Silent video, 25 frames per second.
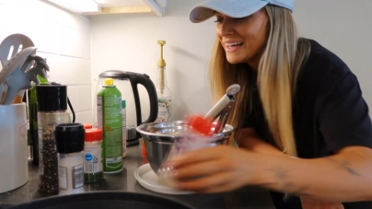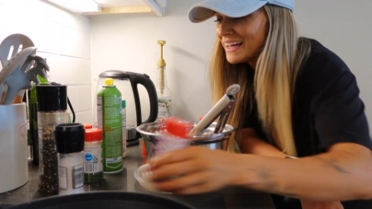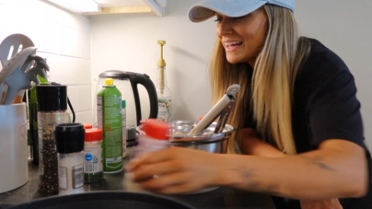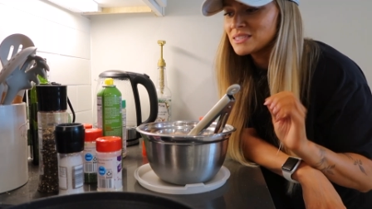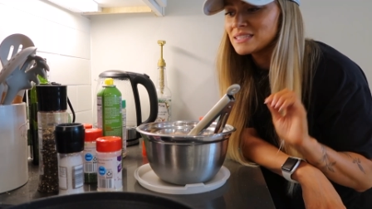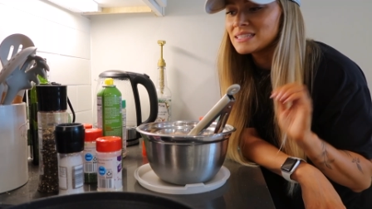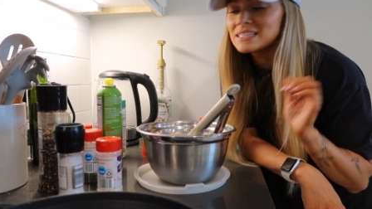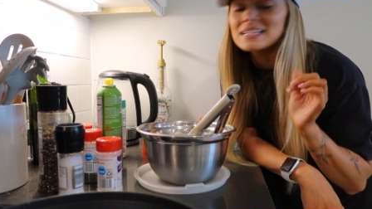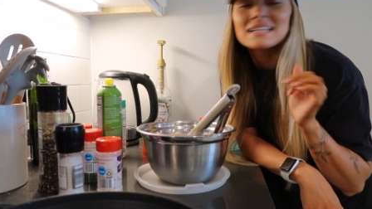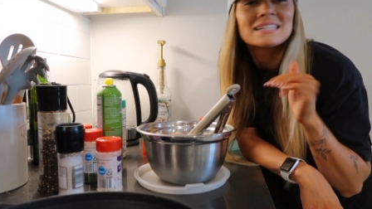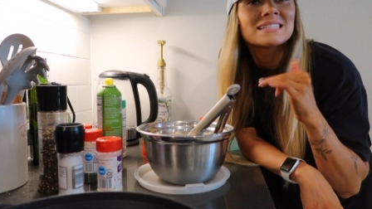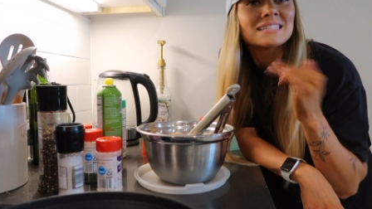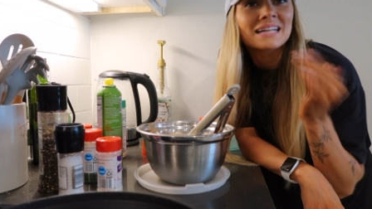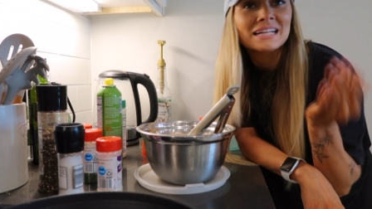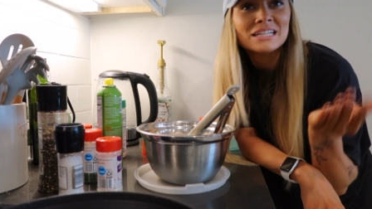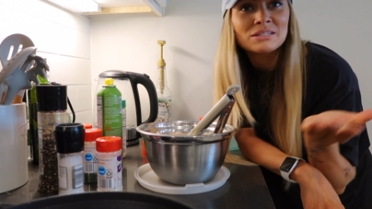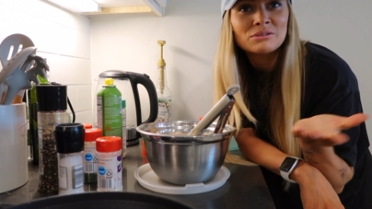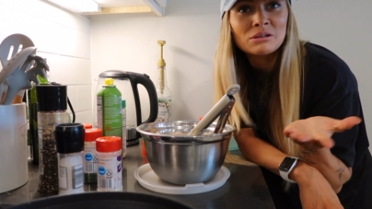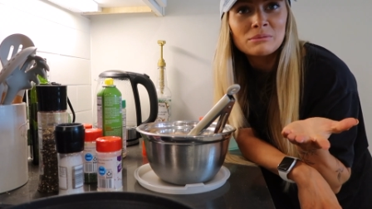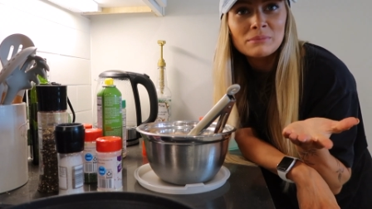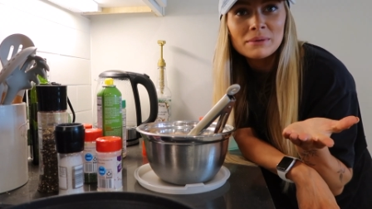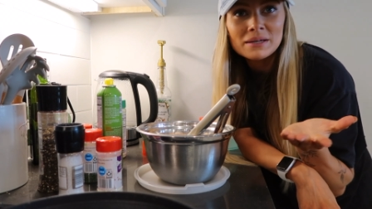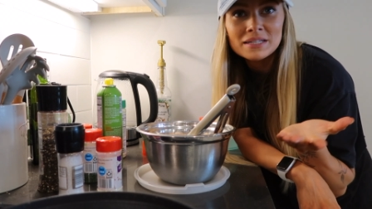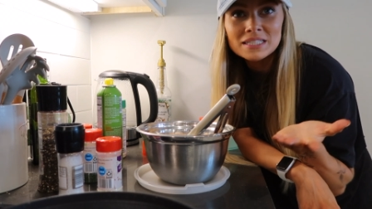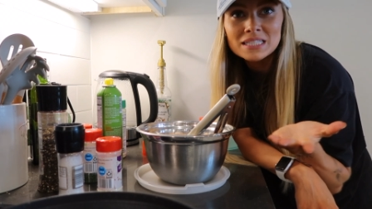because that's
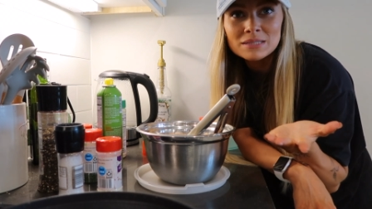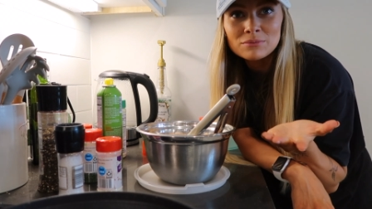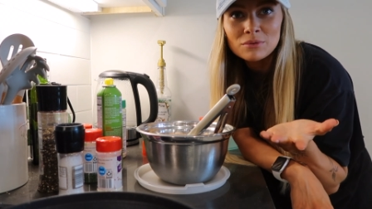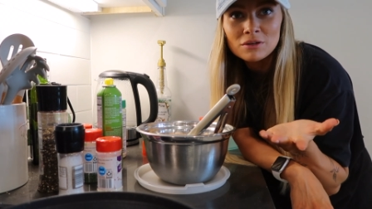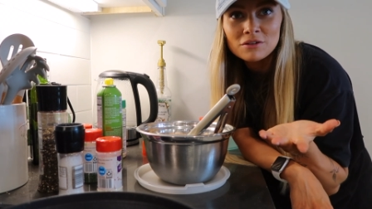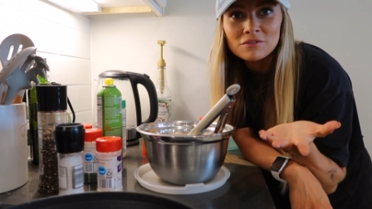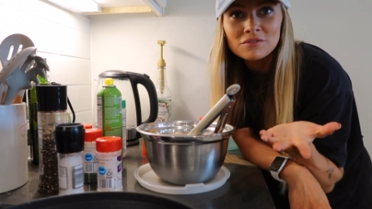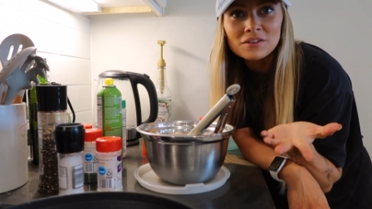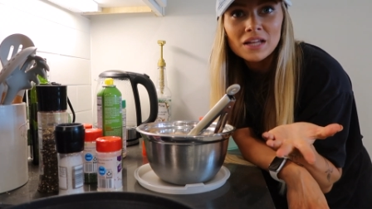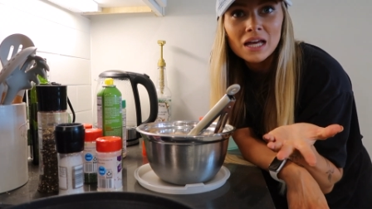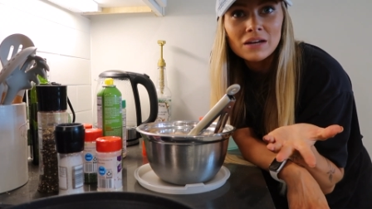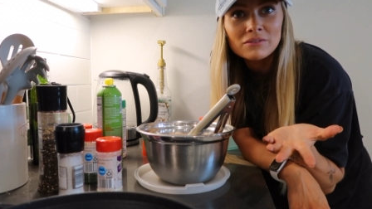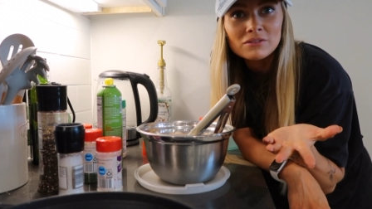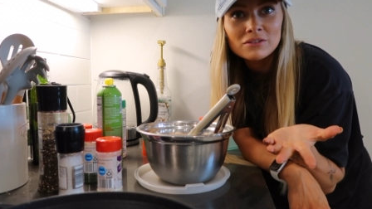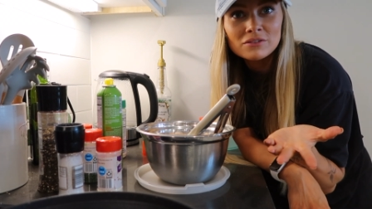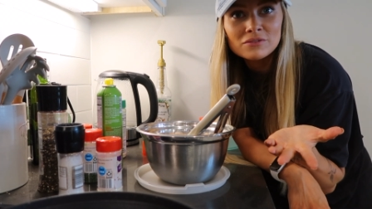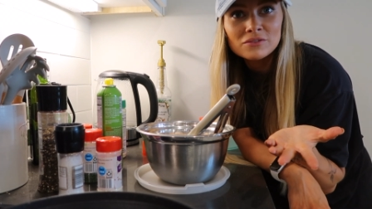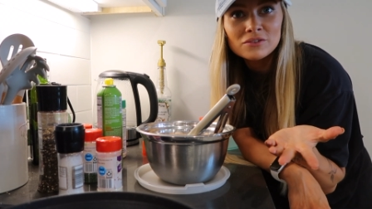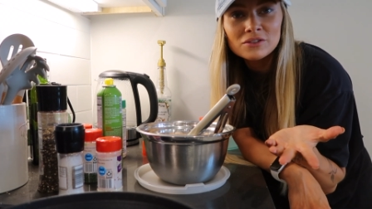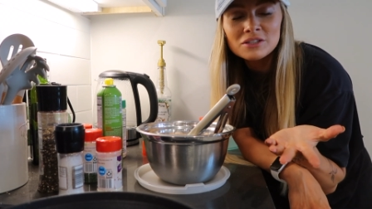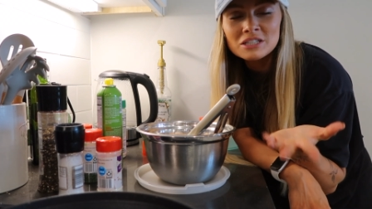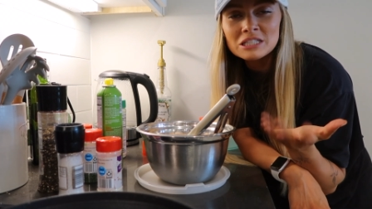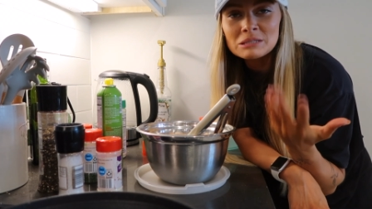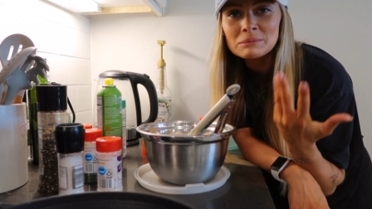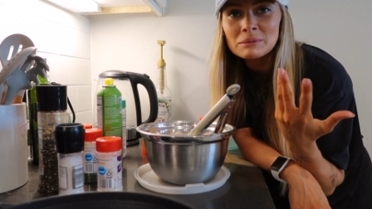what makes it more
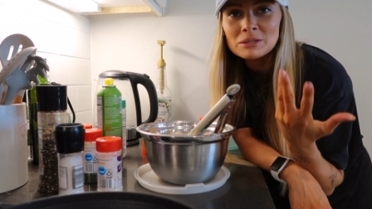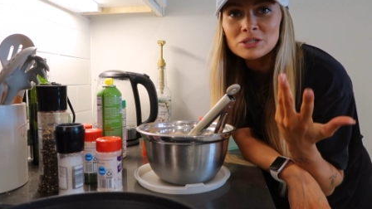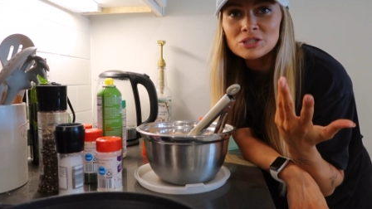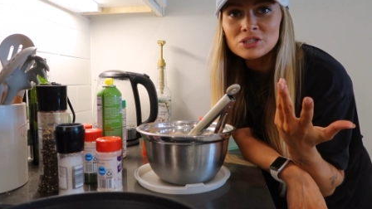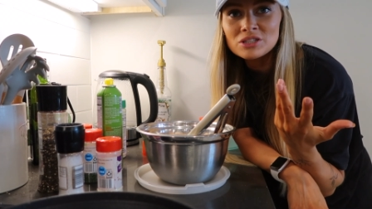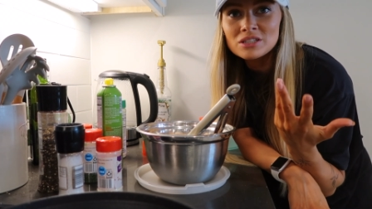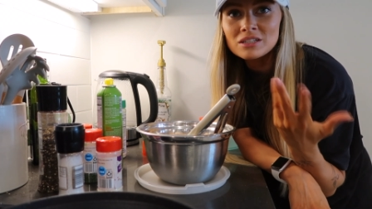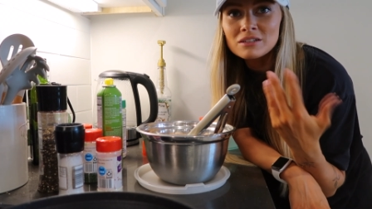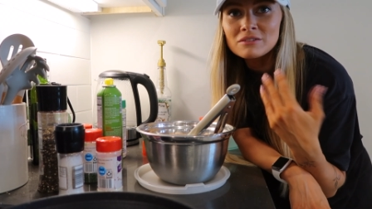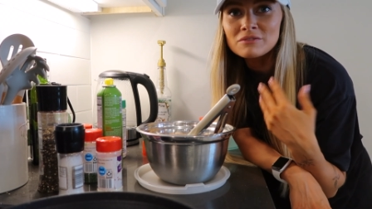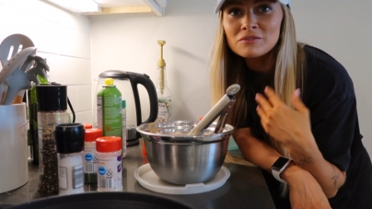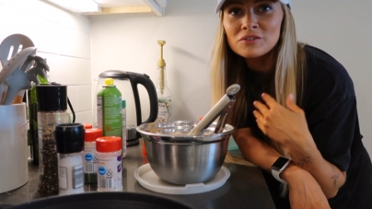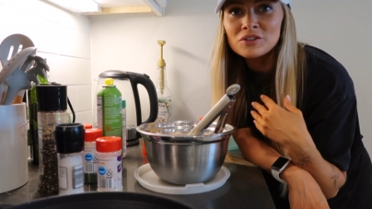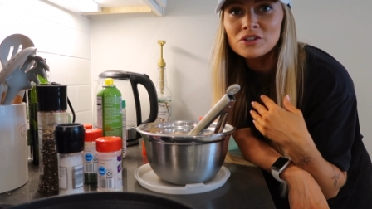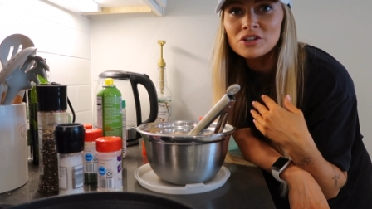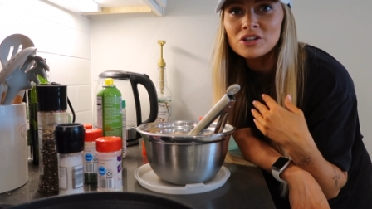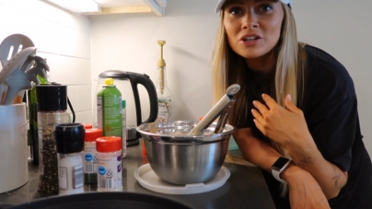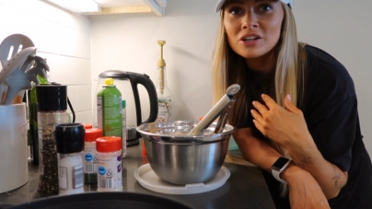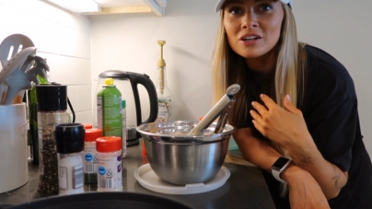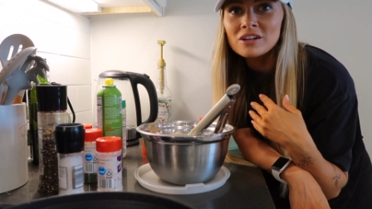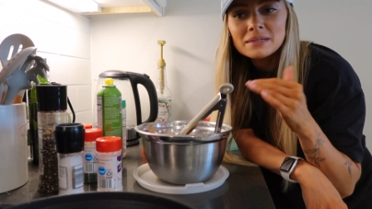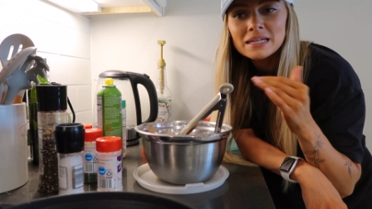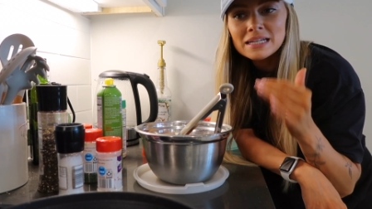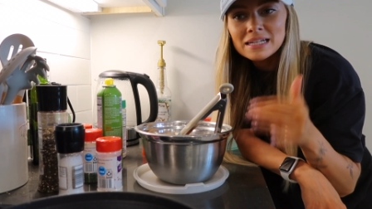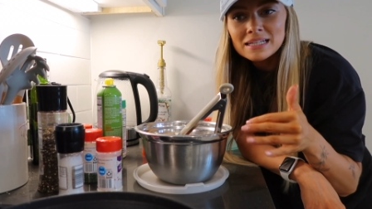flavorful, especially if
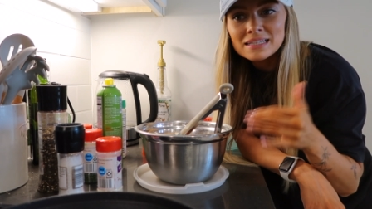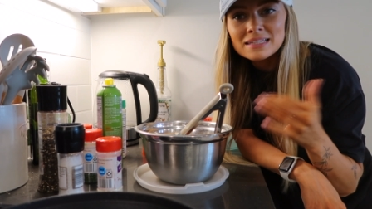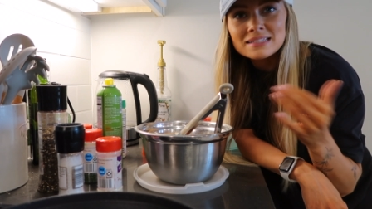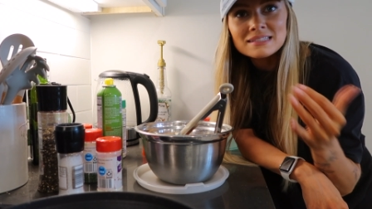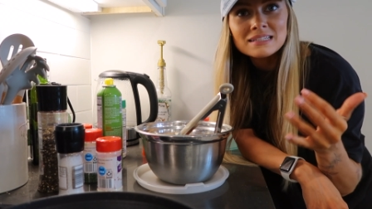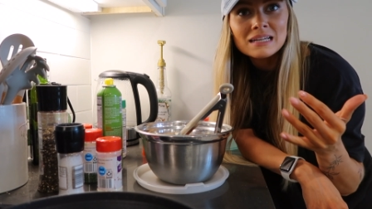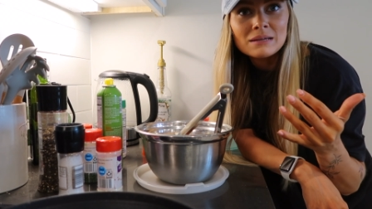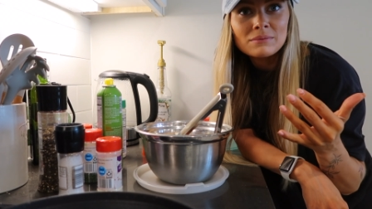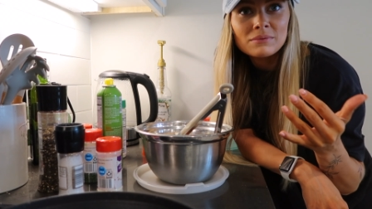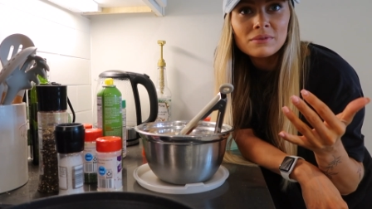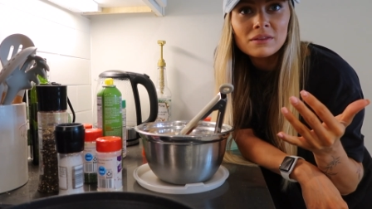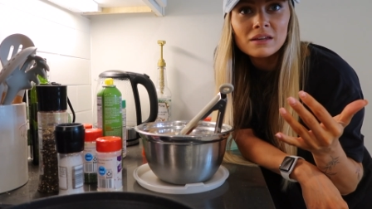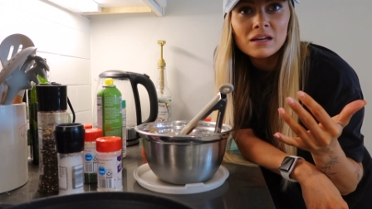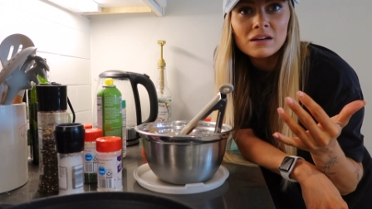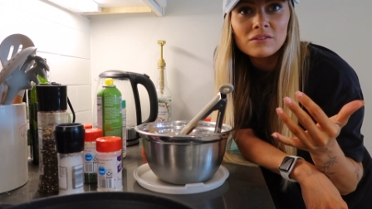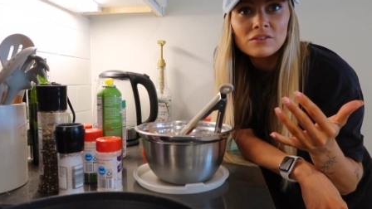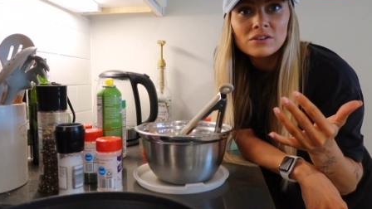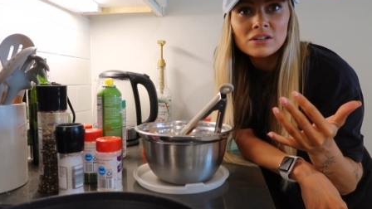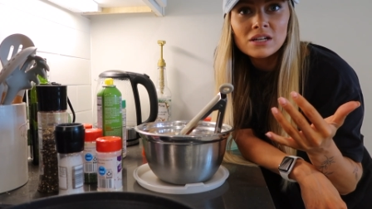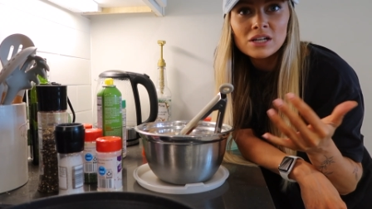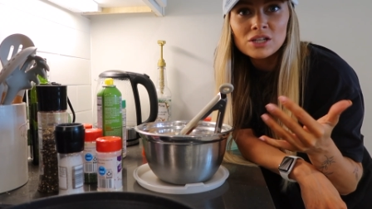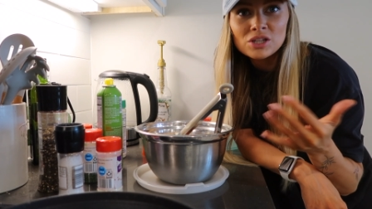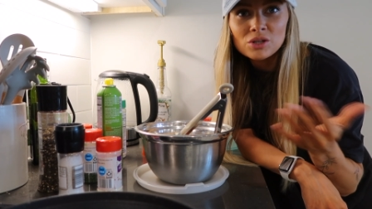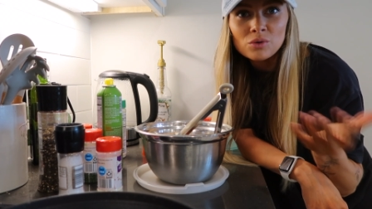you're eating the same thing every day.